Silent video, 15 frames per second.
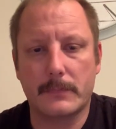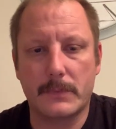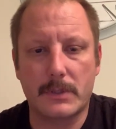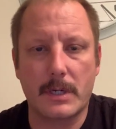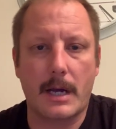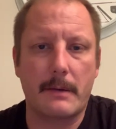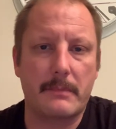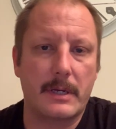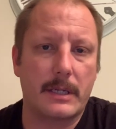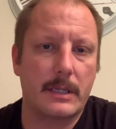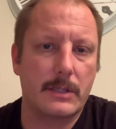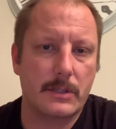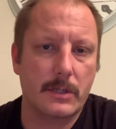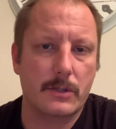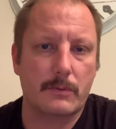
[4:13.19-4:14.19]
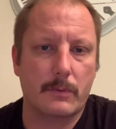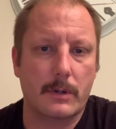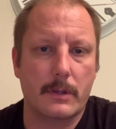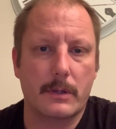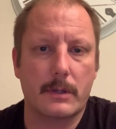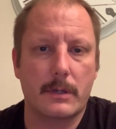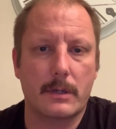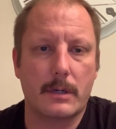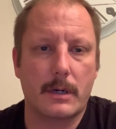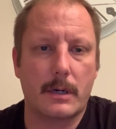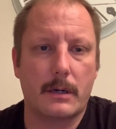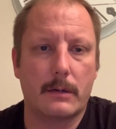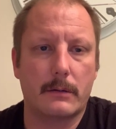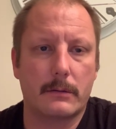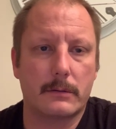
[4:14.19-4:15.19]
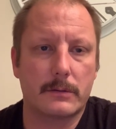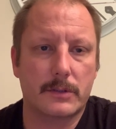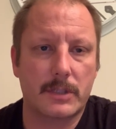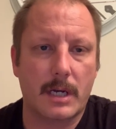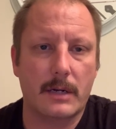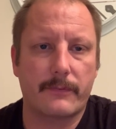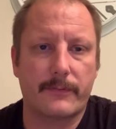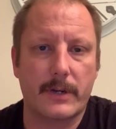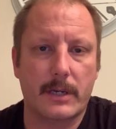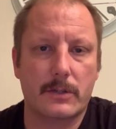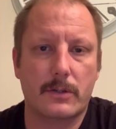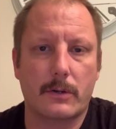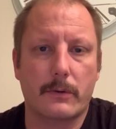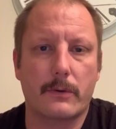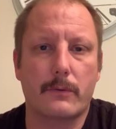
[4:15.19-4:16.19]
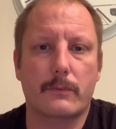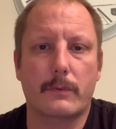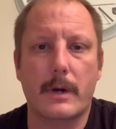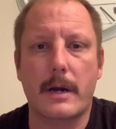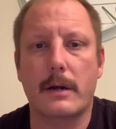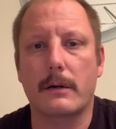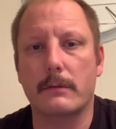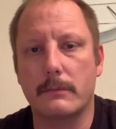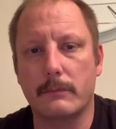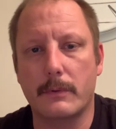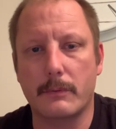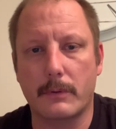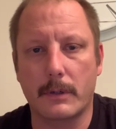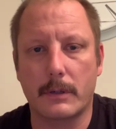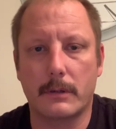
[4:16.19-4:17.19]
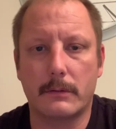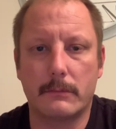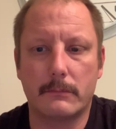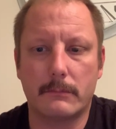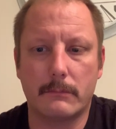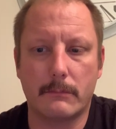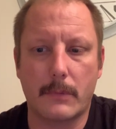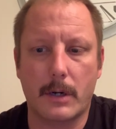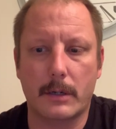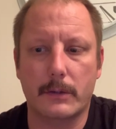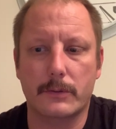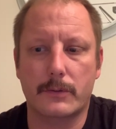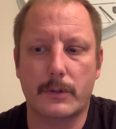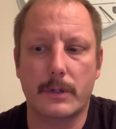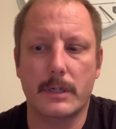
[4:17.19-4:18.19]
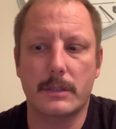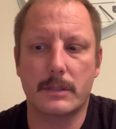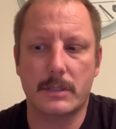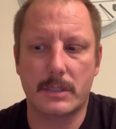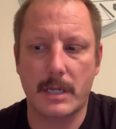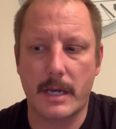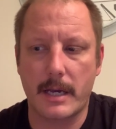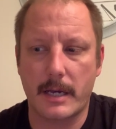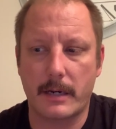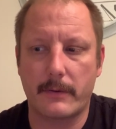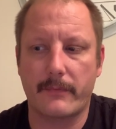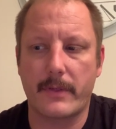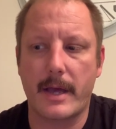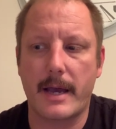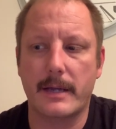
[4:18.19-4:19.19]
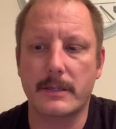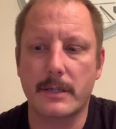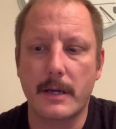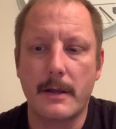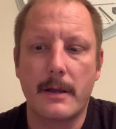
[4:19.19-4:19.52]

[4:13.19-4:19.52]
Diabetes is one of the side effects, although rare. We want to monitor it and stay ahead of that.